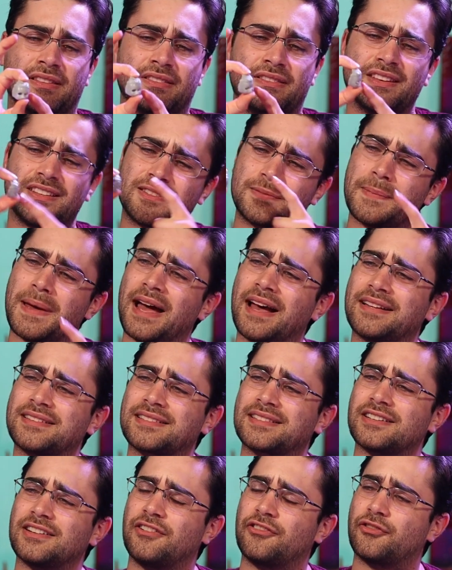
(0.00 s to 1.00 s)
This
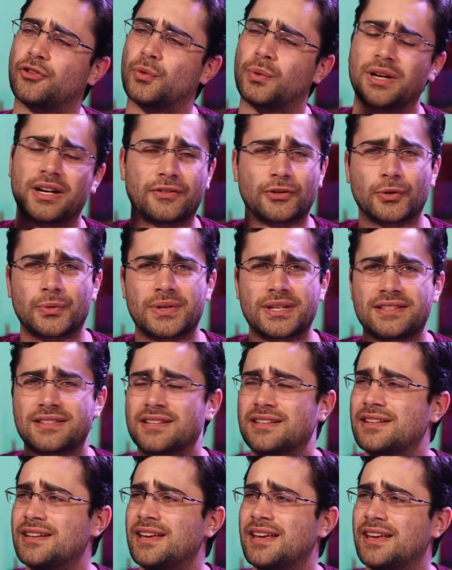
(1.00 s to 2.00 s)
mask, for whatever
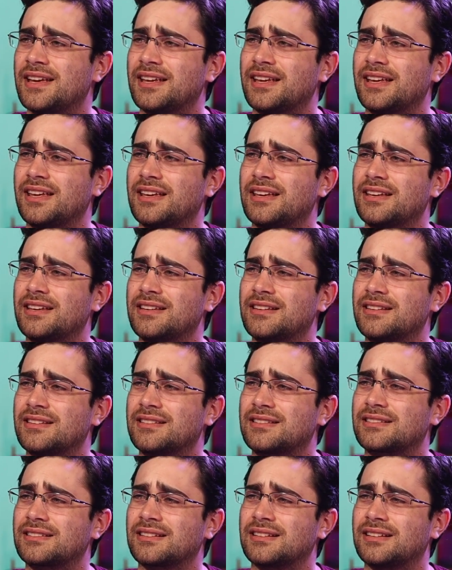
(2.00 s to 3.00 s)
reason,
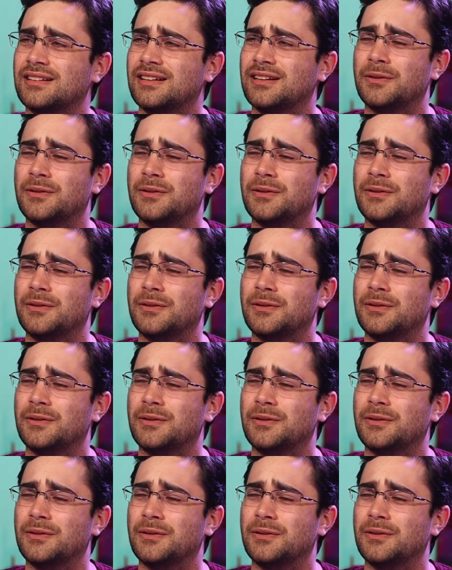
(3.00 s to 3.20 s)
is